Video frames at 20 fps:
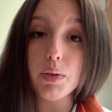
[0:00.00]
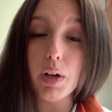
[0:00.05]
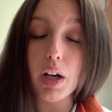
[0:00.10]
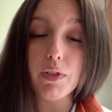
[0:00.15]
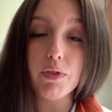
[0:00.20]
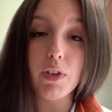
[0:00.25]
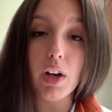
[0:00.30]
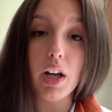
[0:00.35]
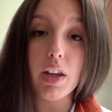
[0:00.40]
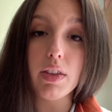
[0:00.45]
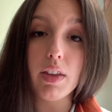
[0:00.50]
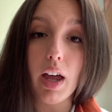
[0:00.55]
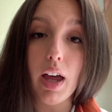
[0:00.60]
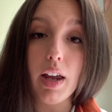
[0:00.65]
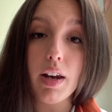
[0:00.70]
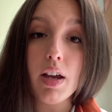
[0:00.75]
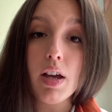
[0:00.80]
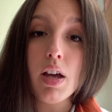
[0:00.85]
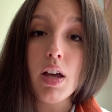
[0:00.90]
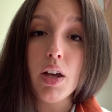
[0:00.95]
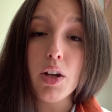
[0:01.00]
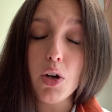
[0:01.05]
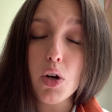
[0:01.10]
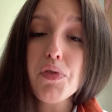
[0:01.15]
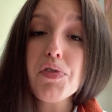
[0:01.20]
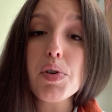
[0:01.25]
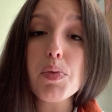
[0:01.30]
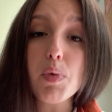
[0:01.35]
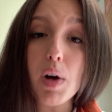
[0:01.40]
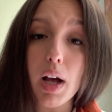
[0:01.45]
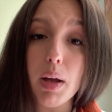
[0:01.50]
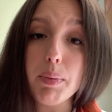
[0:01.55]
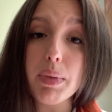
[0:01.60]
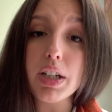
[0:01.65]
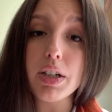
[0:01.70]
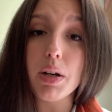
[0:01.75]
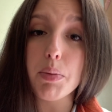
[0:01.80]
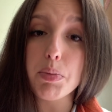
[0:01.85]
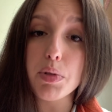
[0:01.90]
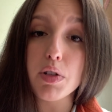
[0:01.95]
I find that an overwhelming
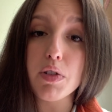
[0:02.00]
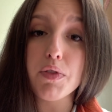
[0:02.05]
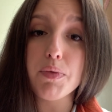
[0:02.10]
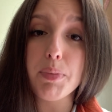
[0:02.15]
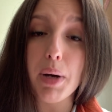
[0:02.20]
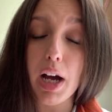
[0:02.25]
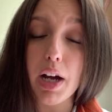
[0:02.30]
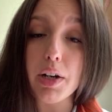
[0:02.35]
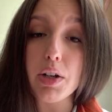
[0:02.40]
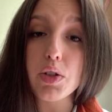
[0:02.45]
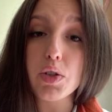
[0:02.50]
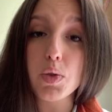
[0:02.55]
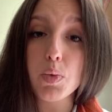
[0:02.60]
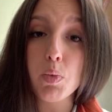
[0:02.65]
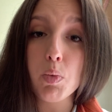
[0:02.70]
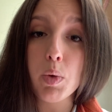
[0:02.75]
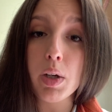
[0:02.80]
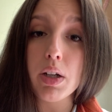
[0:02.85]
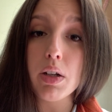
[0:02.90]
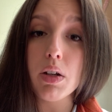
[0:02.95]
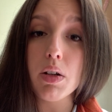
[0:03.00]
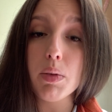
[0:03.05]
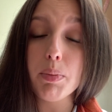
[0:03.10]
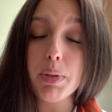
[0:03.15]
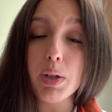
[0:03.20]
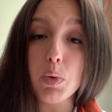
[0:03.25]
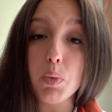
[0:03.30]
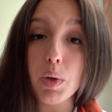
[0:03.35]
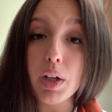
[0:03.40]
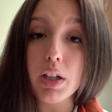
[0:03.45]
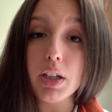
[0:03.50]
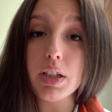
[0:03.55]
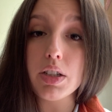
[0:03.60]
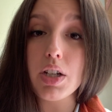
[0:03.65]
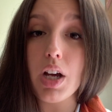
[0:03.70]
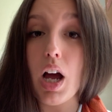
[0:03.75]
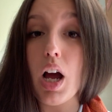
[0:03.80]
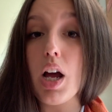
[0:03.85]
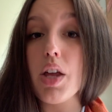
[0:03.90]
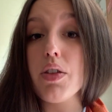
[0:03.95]
number of buyers will be willing
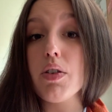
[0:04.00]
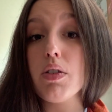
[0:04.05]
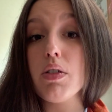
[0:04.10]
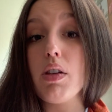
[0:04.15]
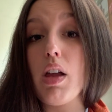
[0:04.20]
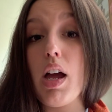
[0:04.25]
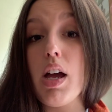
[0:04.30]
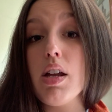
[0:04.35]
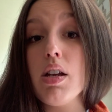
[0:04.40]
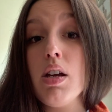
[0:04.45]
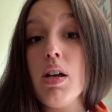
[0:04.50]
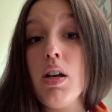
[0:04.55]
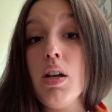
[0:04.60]
to either let